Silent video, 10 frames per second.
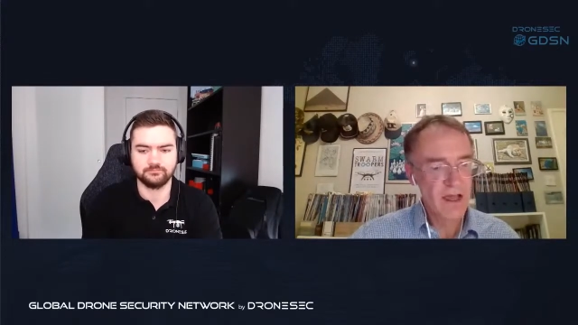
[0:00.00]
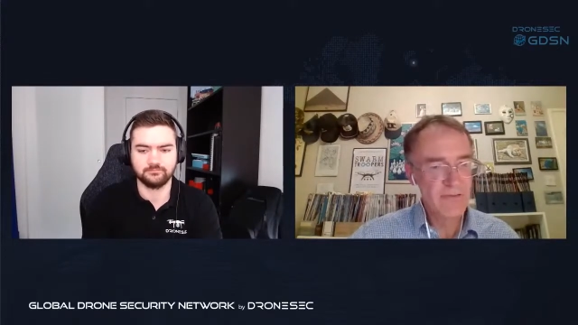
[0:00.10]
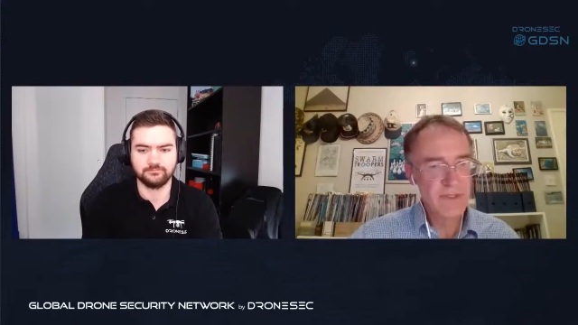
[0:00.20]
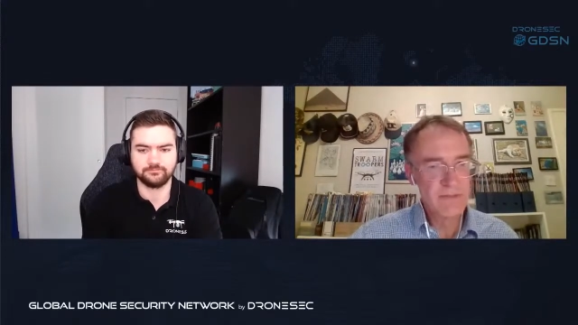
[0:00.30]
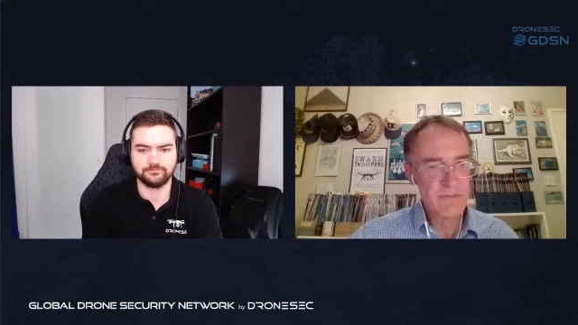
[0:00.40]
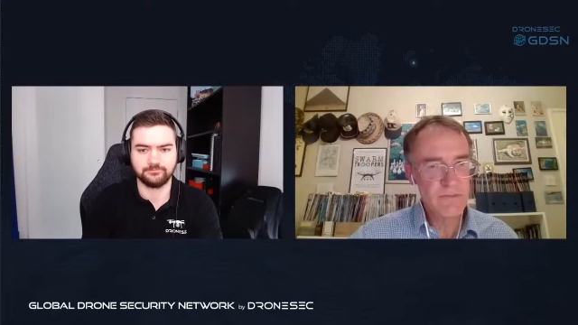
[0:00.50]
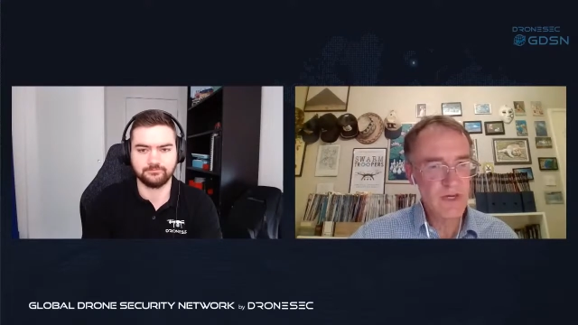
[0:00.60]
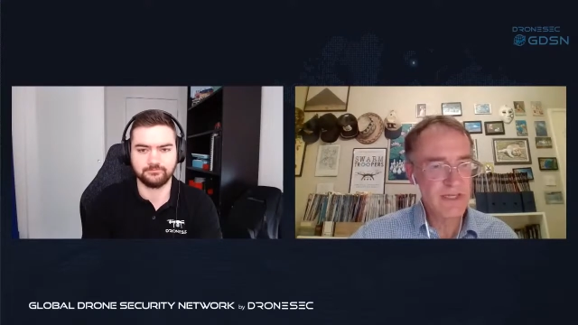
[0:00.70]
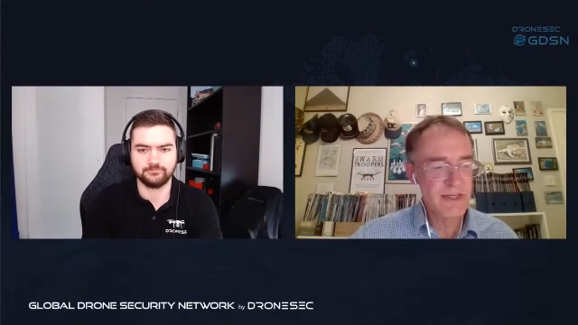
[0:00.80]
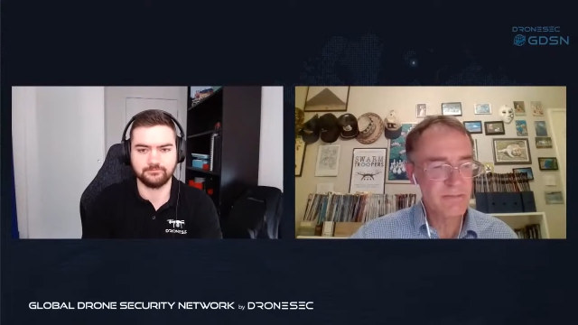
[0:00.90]
Speaker 1: I've been
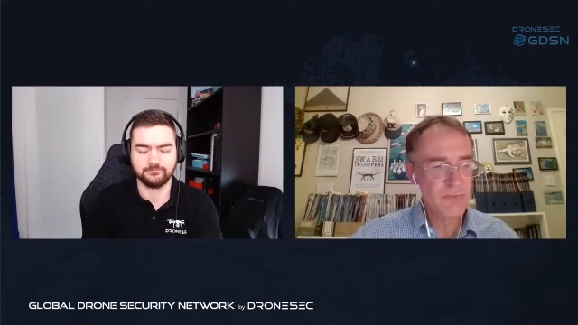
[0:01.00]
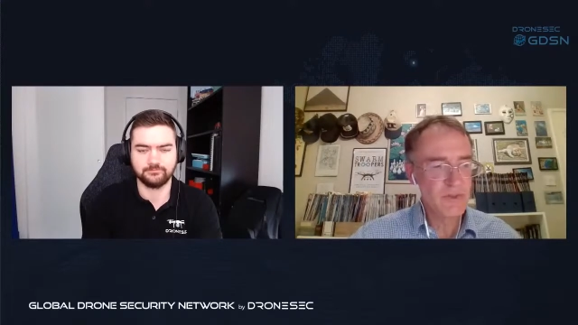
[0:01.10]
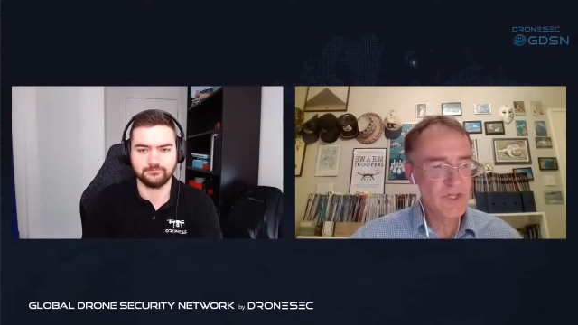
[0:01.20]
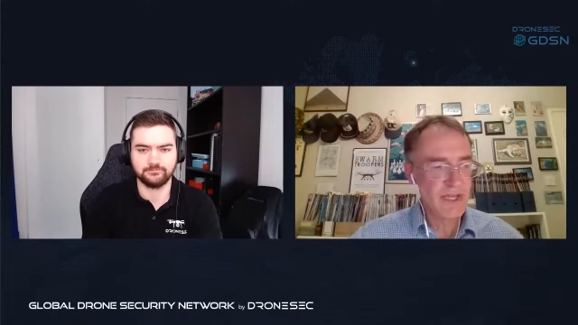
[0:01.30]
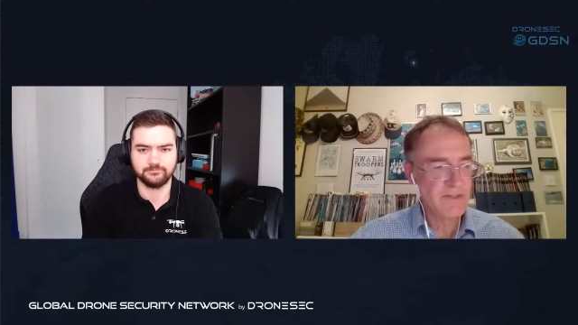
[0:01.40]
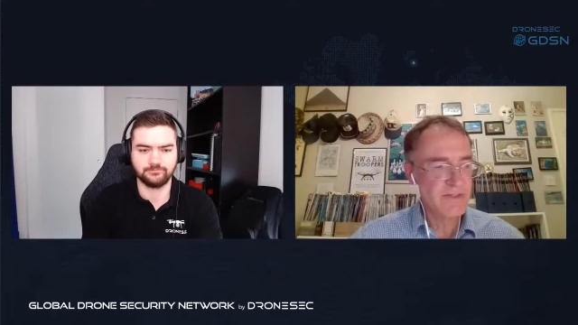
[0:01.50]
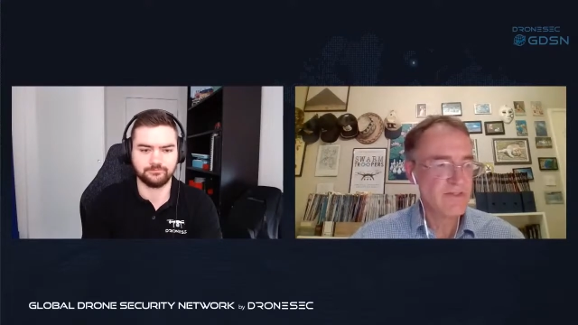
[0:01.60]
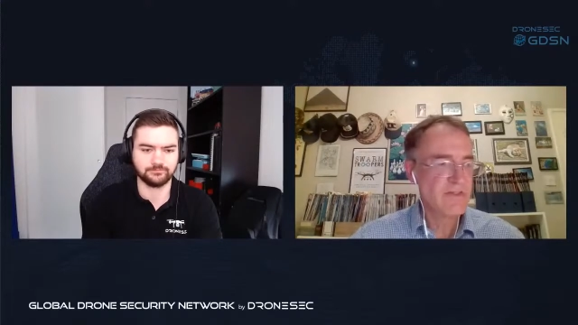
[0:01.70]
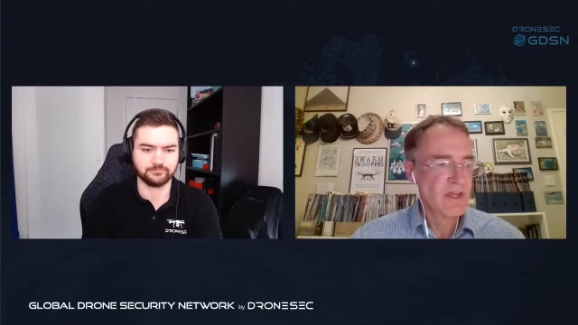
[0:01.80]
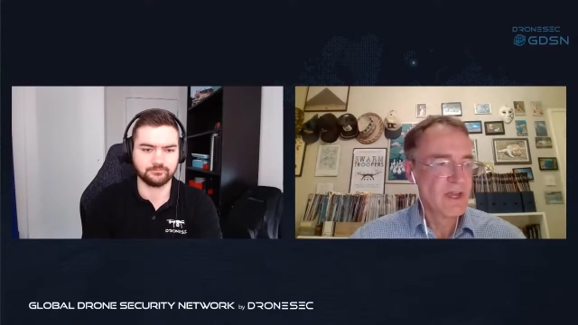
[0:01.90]
tracking
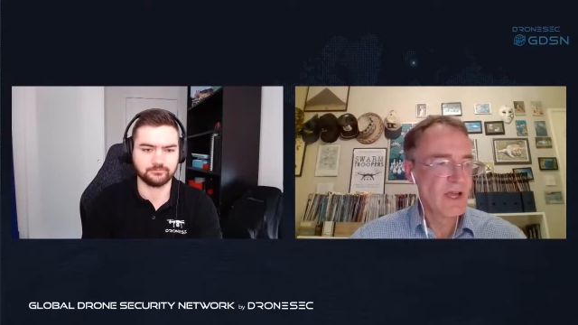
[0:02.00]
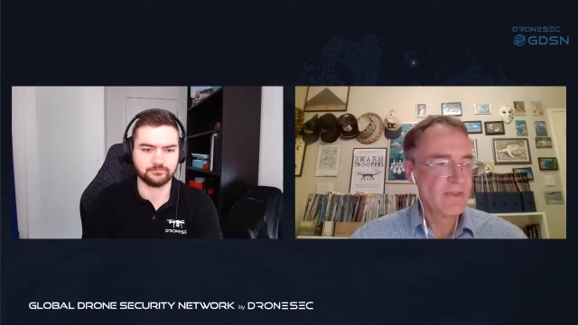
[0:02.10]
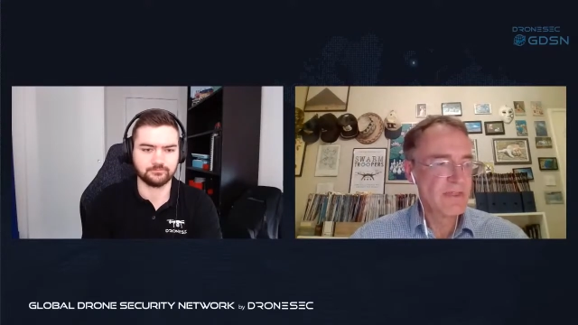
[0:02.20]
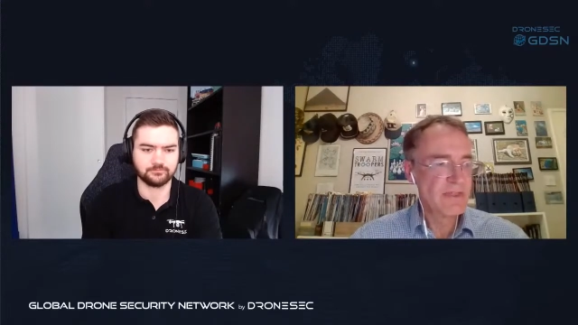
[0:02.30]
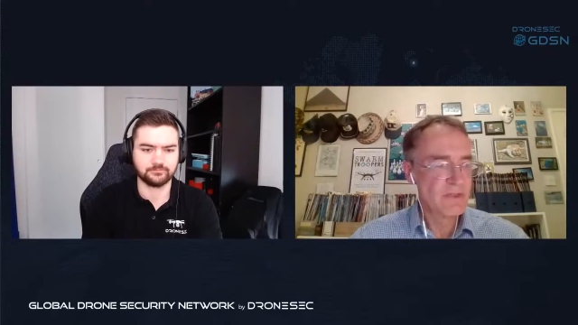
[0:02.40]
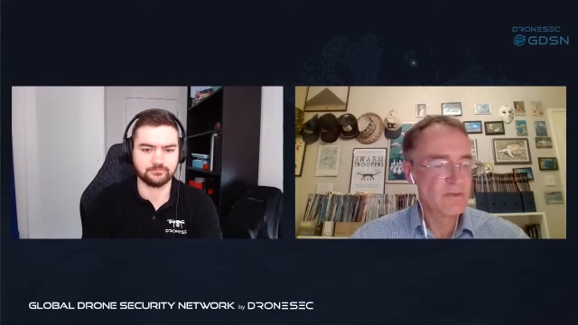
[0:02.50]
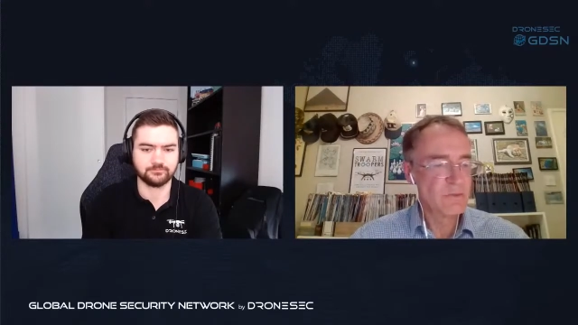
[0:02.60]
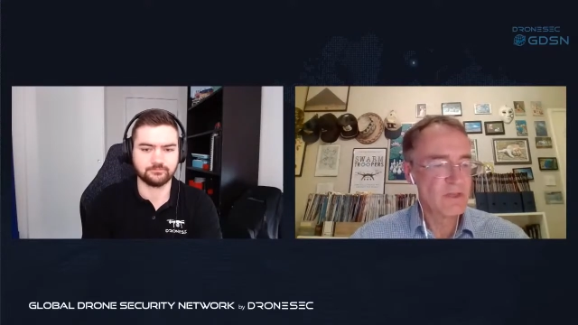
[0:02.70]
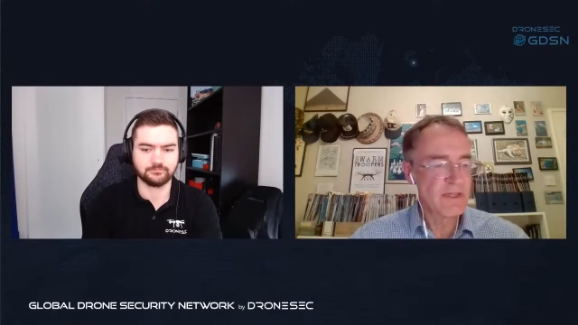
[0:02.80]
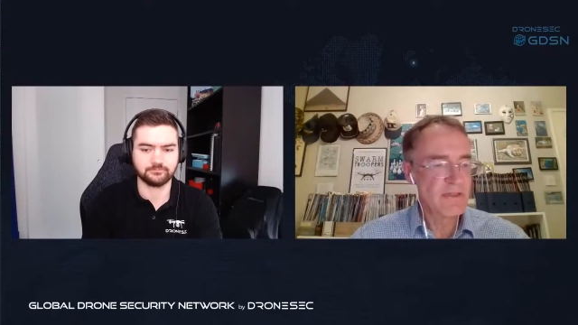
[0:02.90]
projects. There's a lot
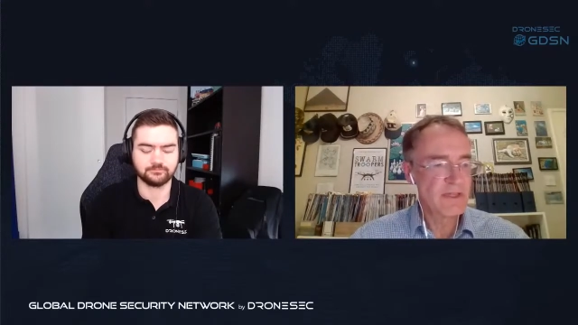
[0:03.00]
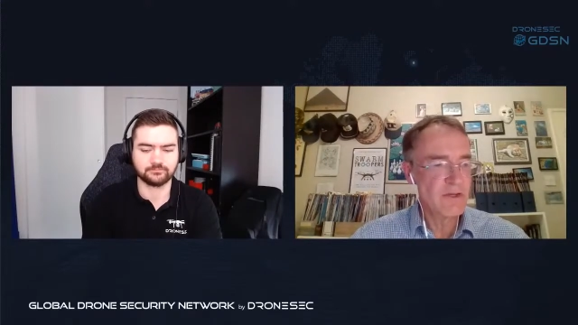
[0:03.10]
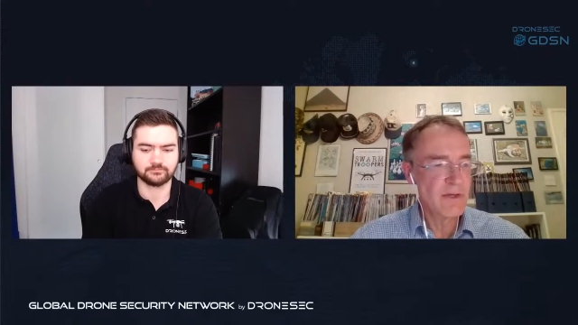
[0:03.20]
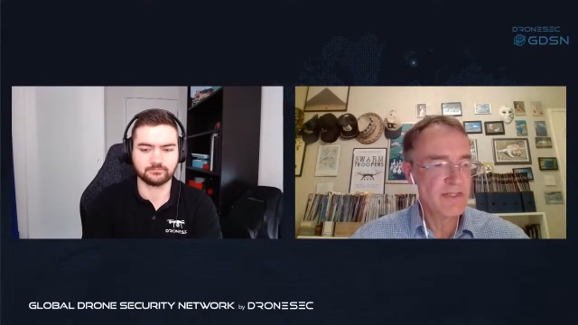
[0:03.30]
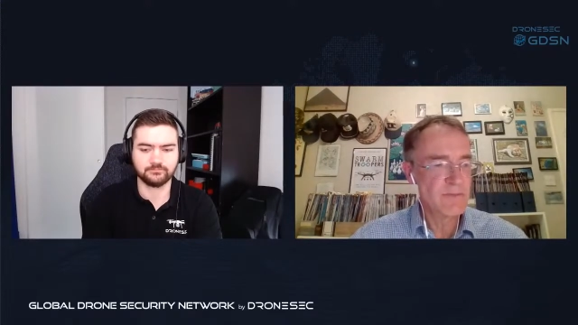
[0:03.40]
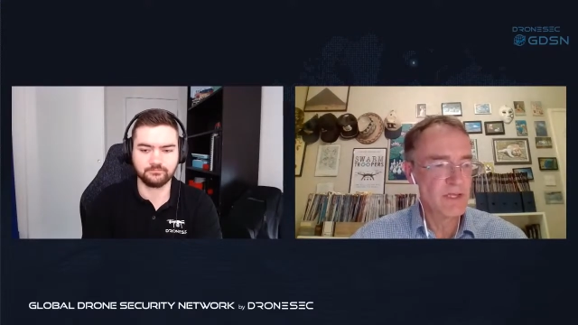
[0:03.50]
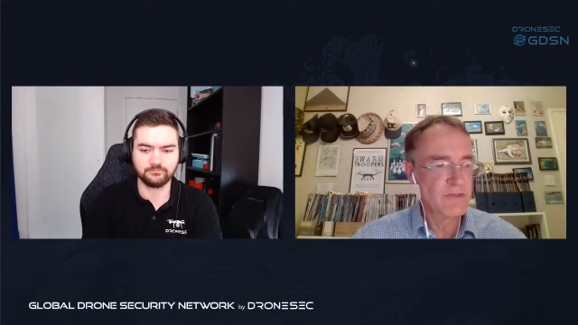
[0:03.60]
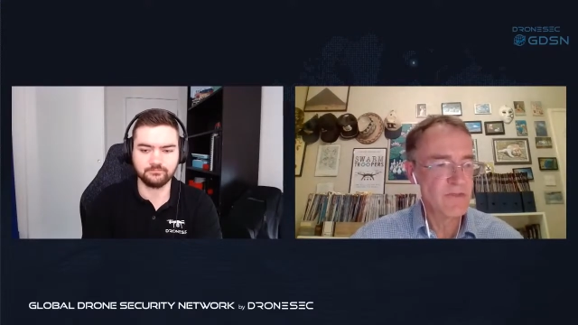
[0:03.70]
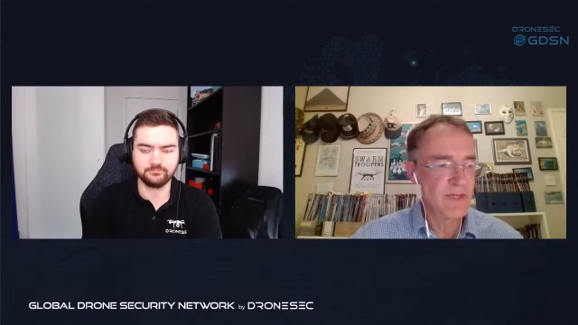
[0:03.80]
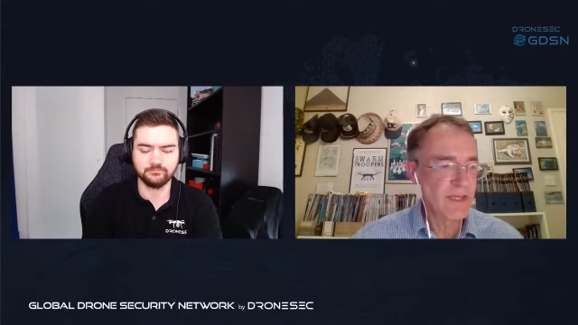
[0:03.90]
of work in the US
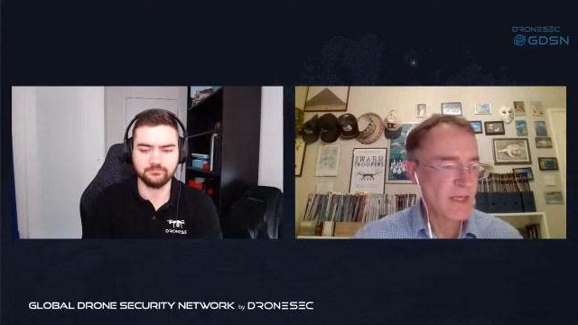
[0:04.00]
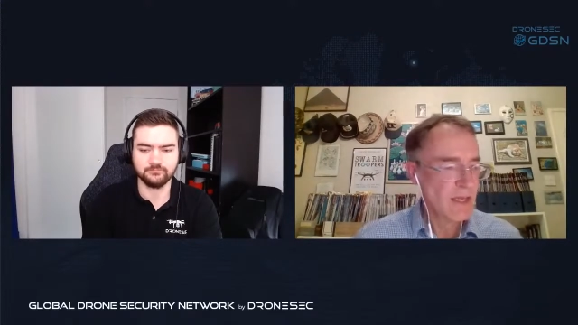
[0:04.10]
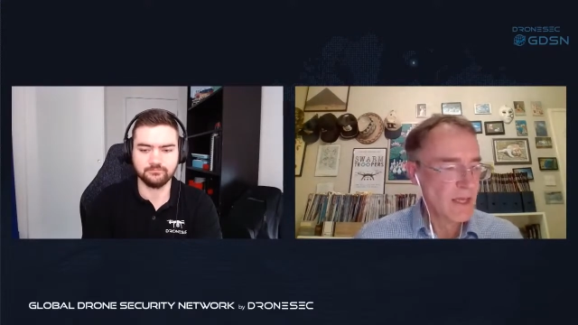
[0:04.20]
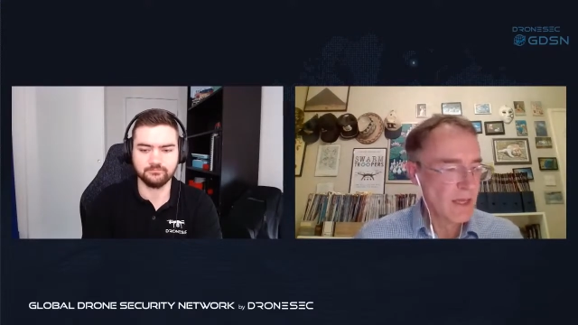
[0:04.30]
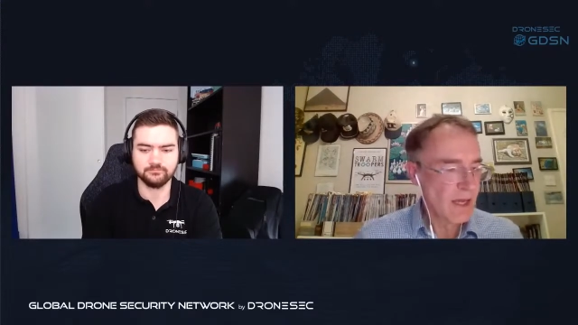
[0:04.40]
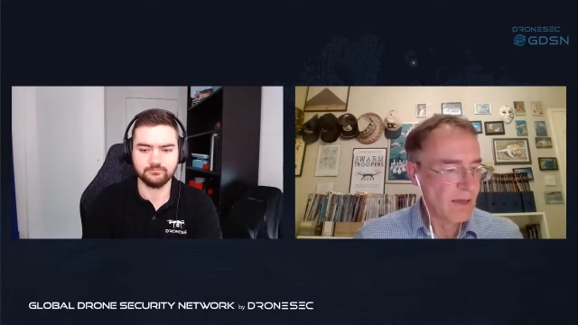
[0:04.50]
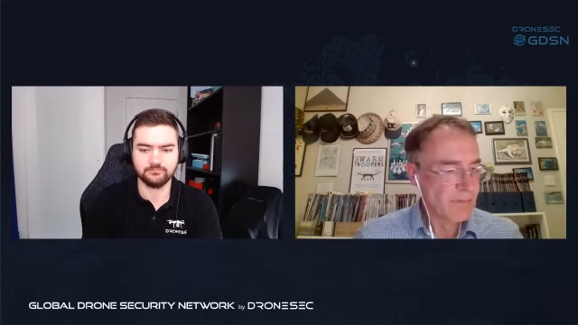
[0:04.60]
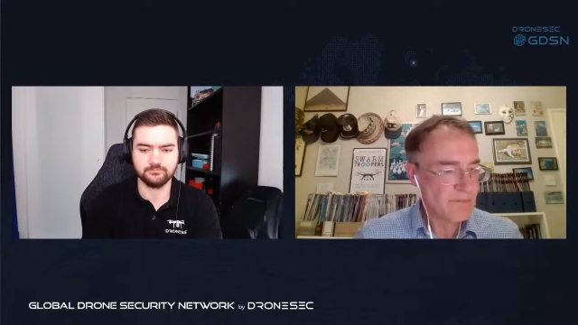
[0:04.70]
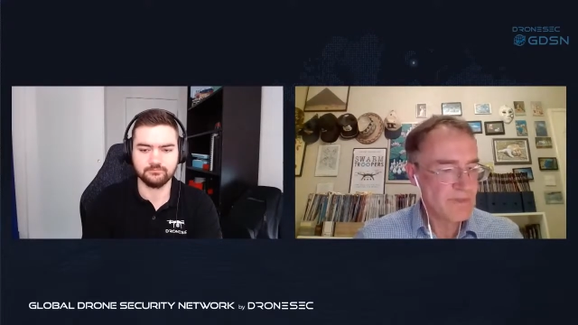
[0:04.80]
military. I